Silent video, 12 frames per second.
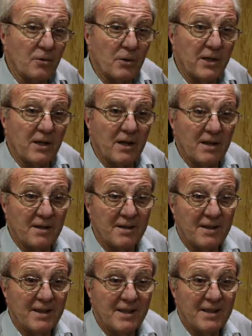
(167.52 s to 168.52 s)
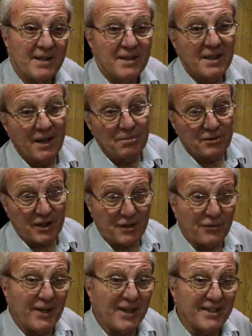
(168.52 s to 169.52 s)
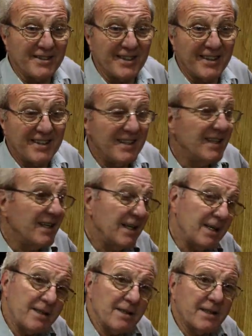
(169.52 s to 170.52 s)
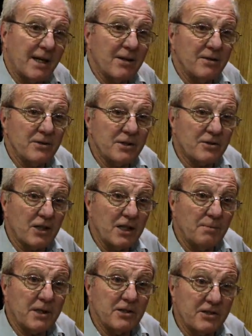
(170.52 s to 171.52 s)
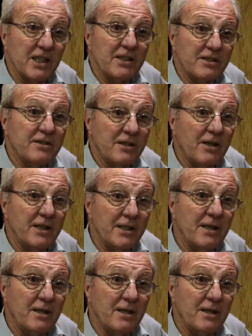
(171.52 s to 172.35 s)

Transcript: that when I'm 6 foot under, he can carry on the trade because it is a dying